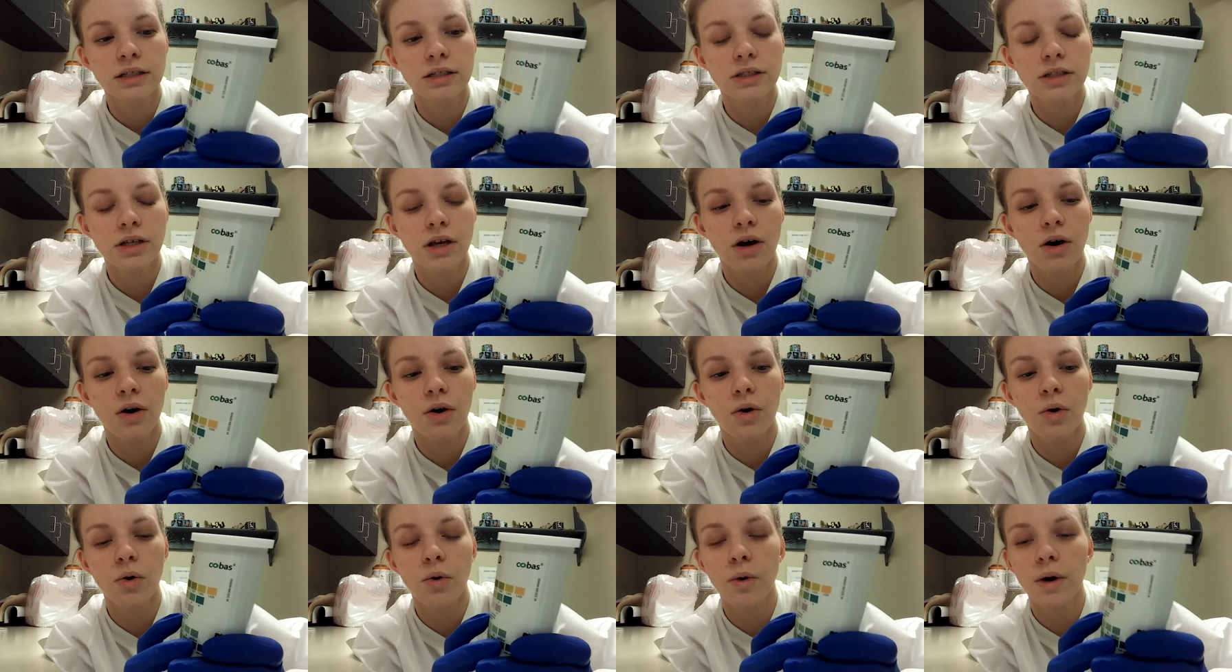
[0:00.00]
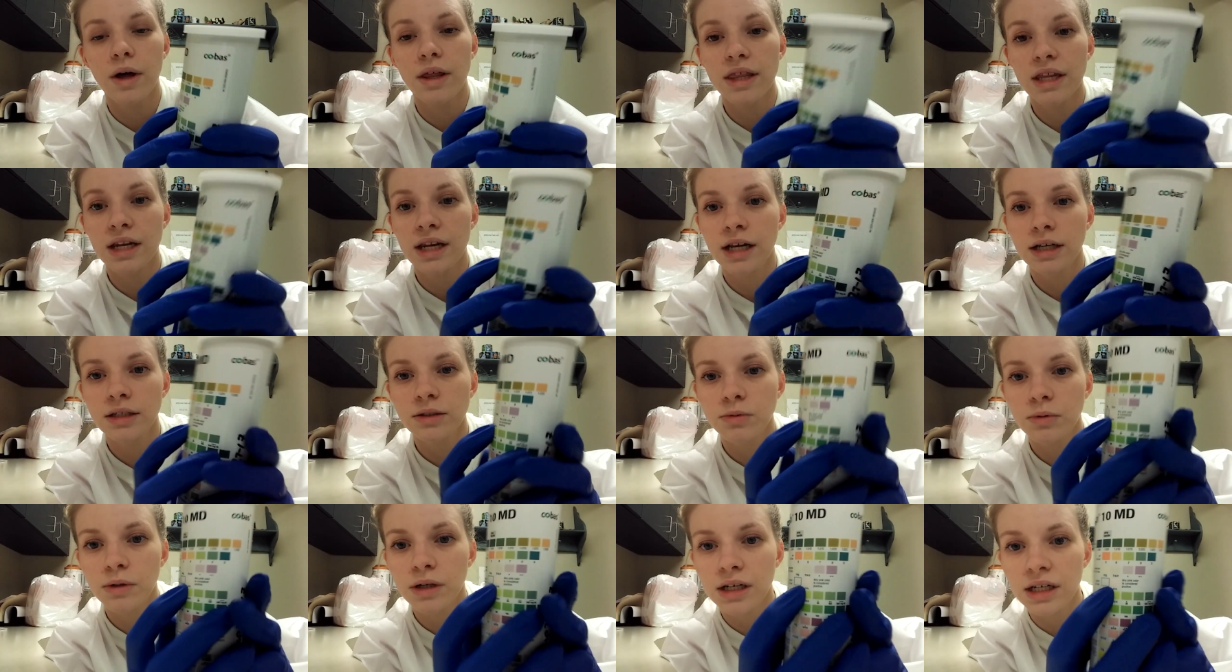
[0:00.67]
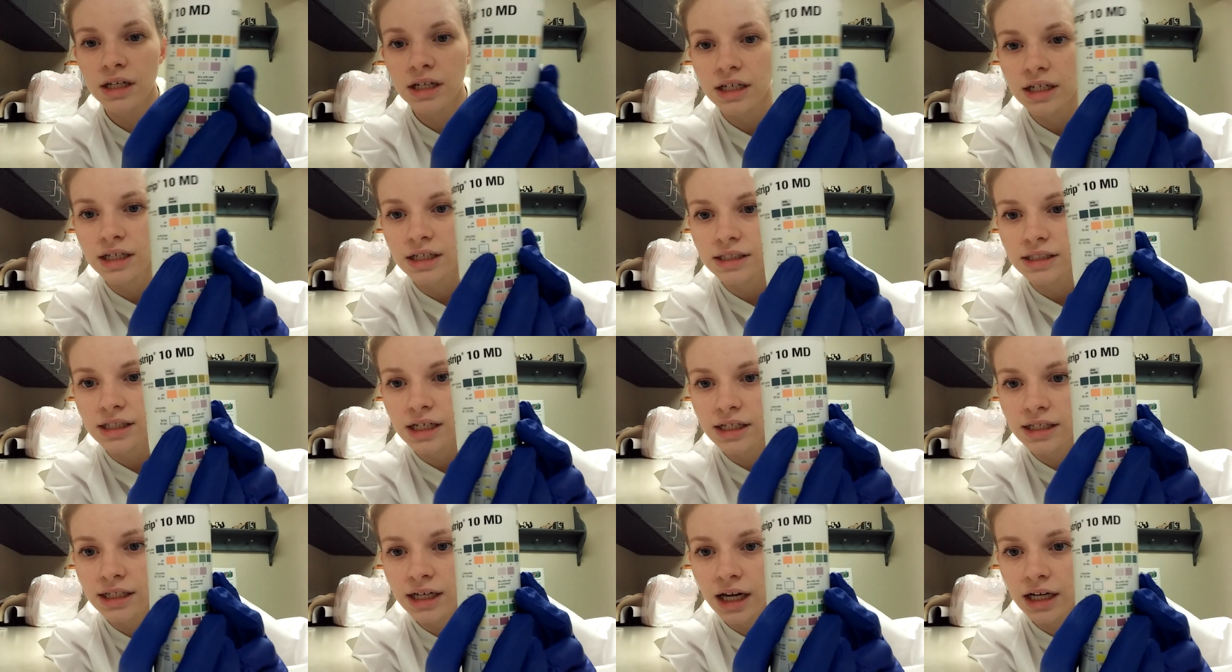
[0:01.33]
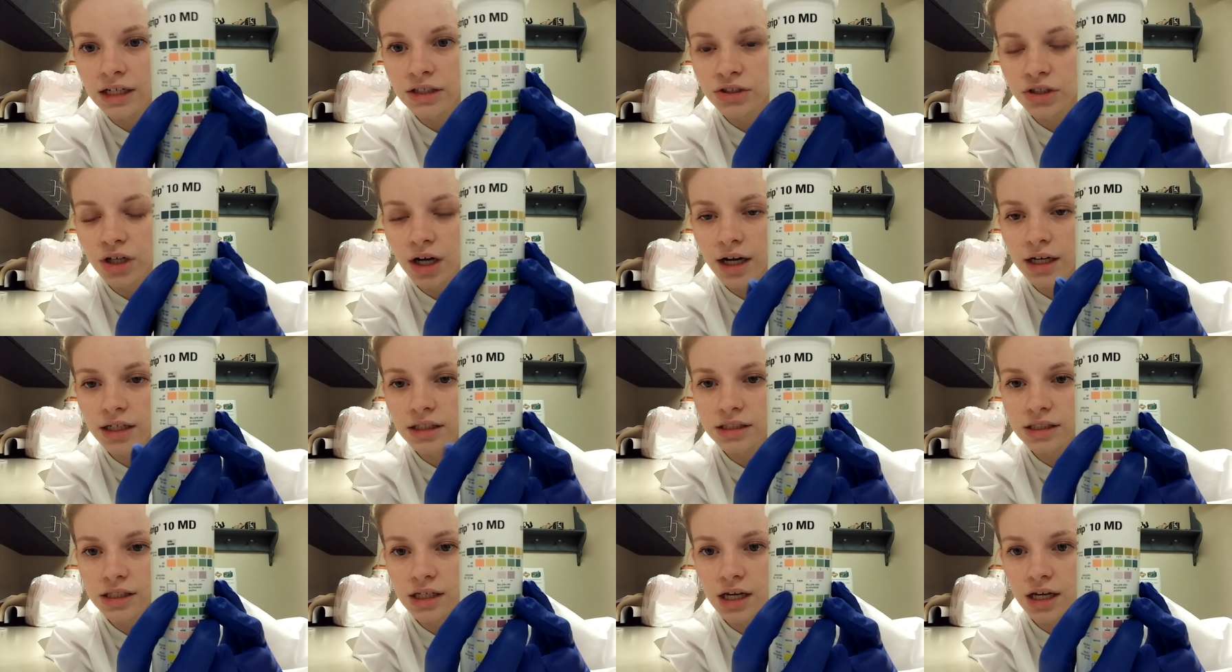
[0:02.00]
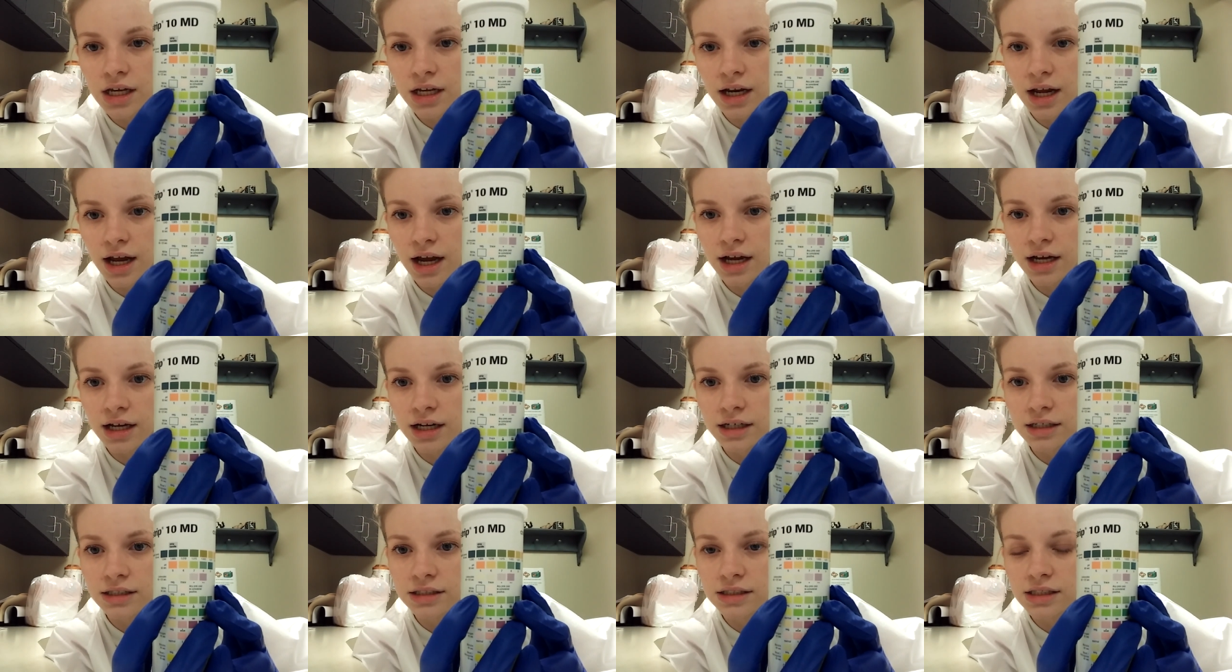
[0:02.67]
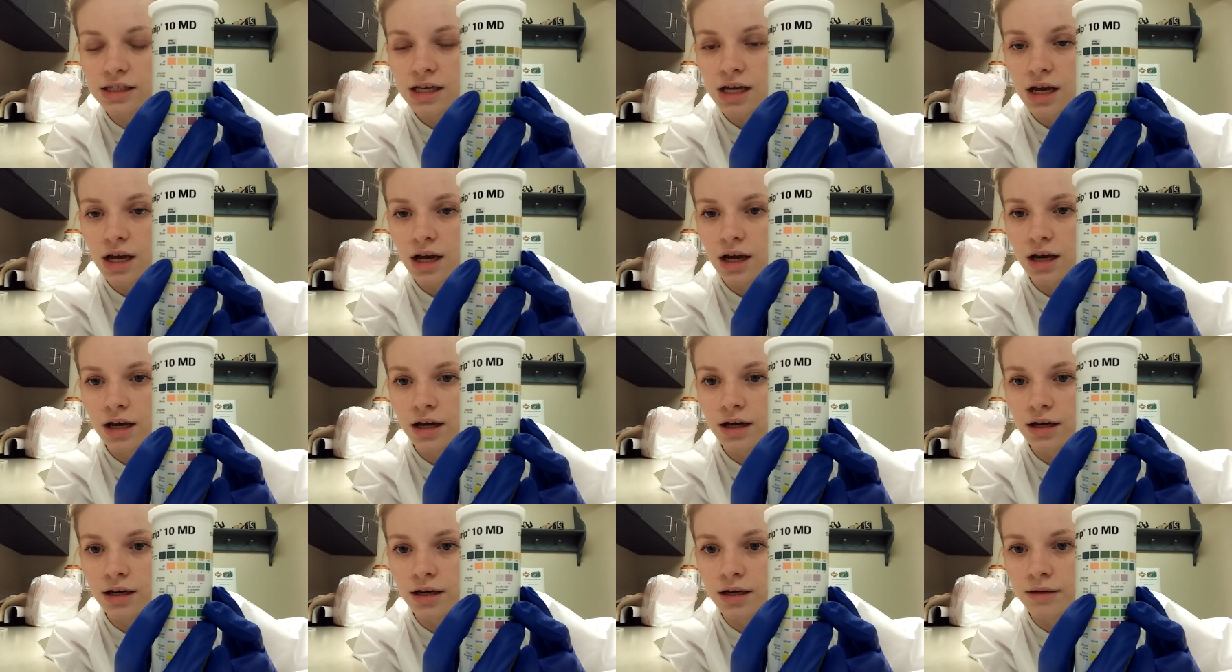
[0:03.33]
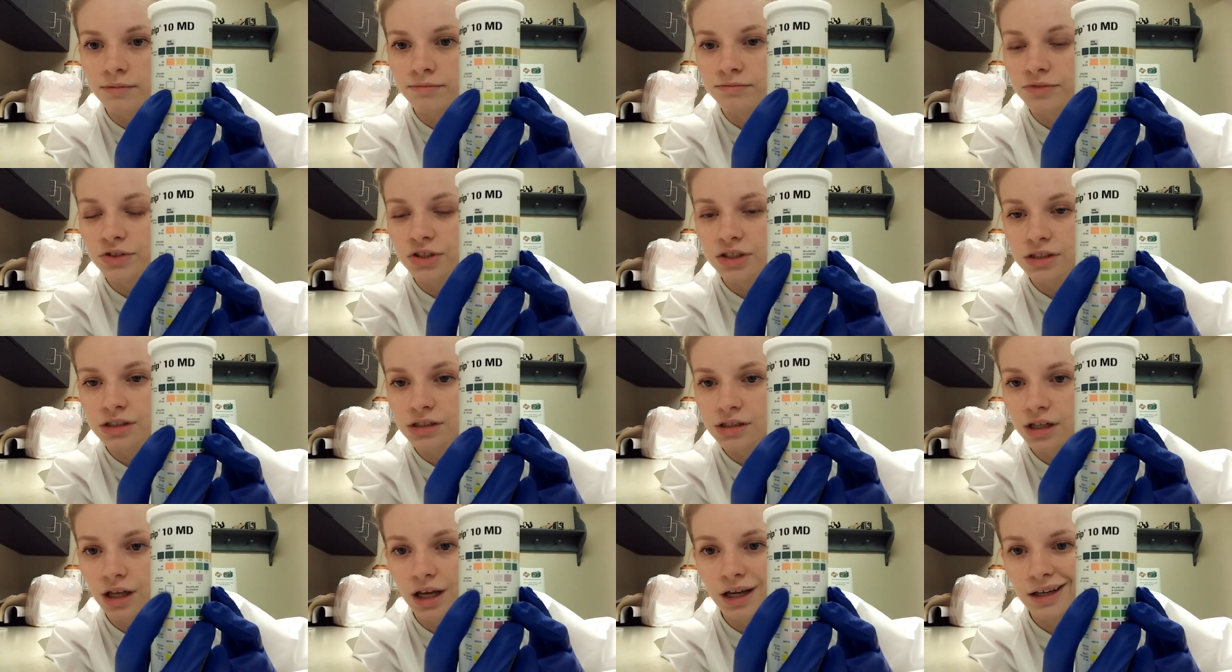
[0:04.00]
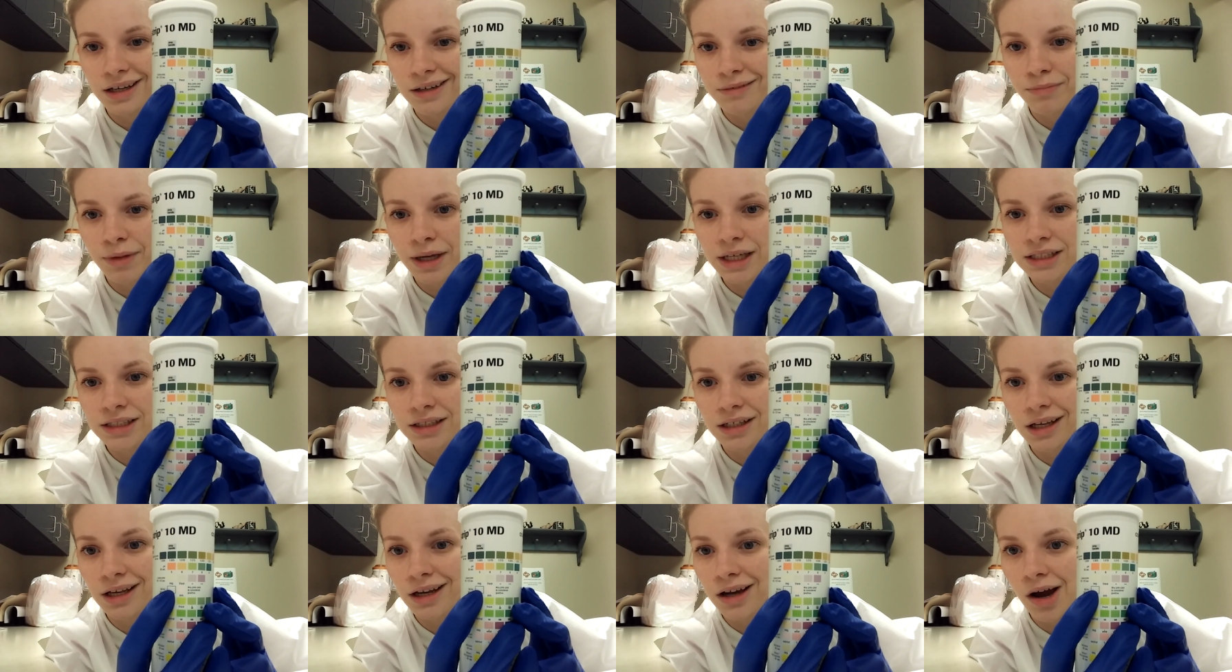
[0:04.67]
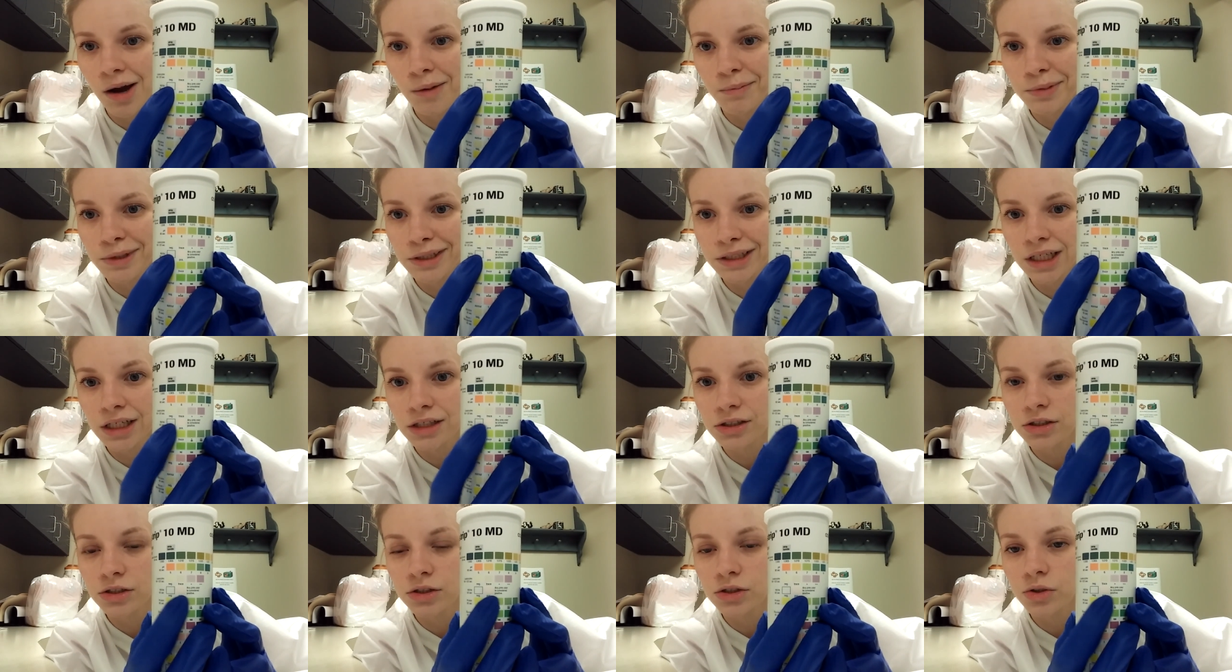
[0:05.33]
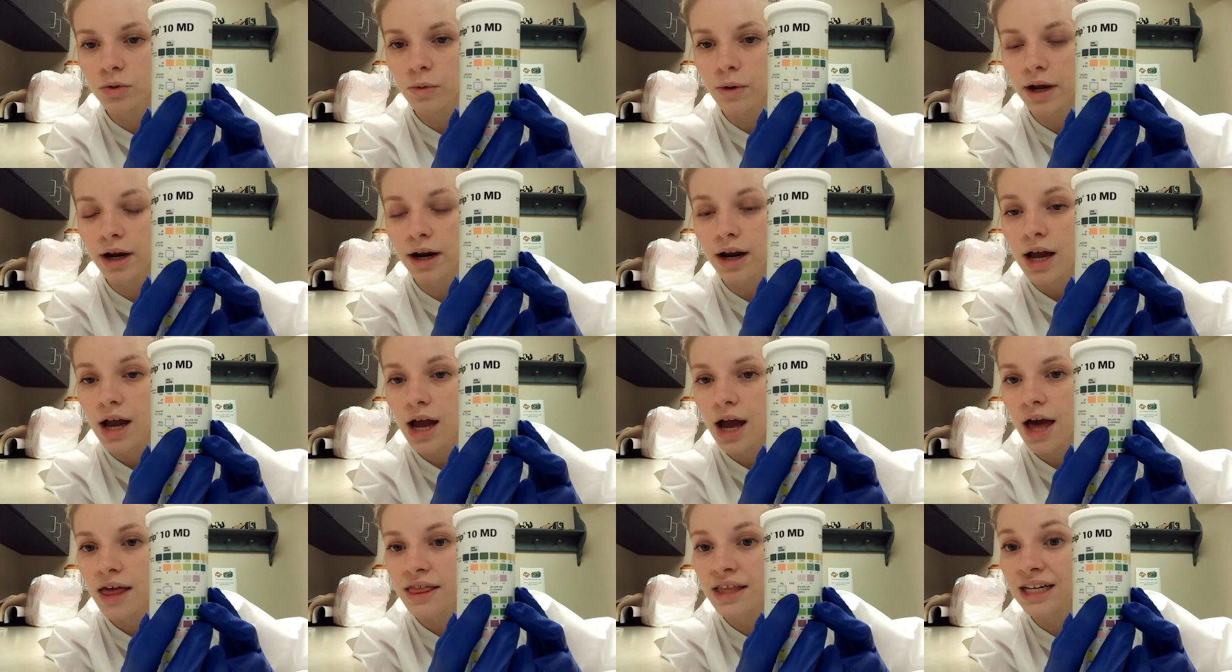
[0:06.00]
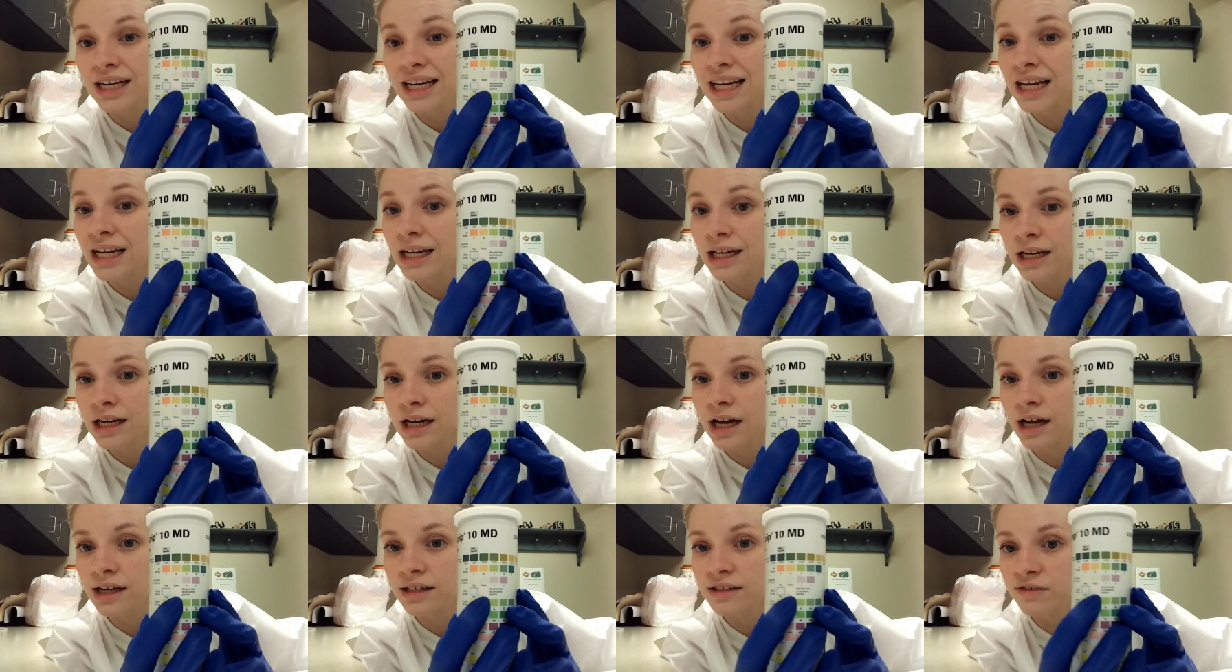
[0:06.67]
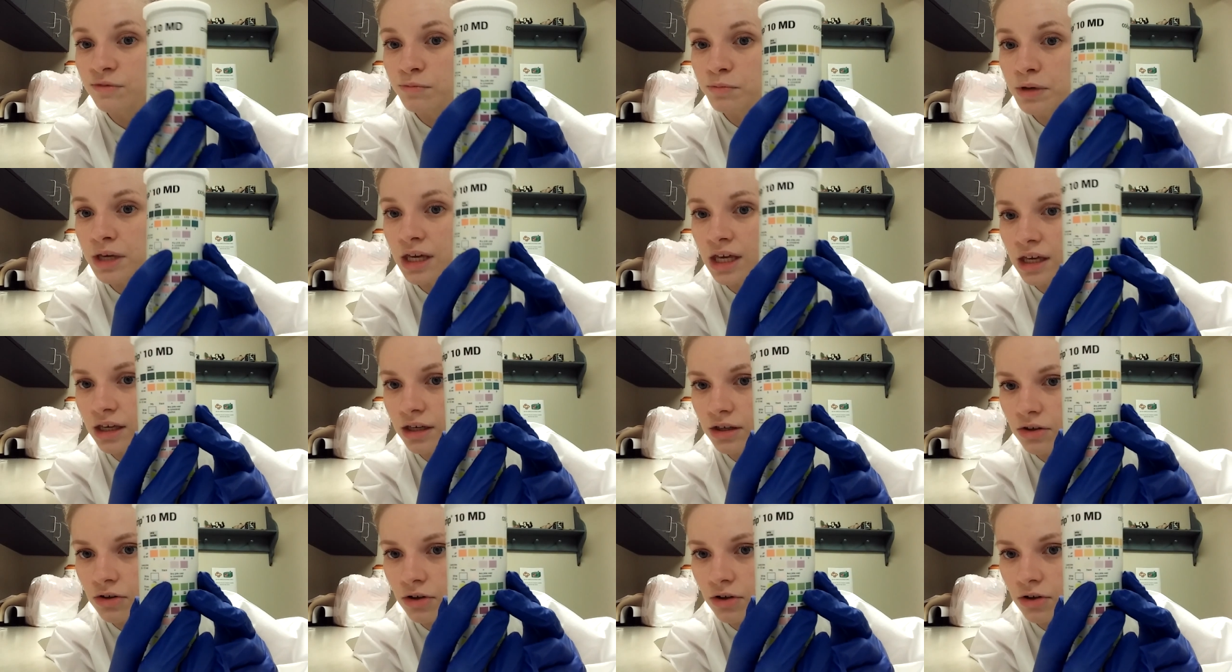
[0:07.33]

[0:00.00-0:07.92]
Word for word: So the next one is nitrites. It has um, just like basically a compensation square, and then any kind of pink.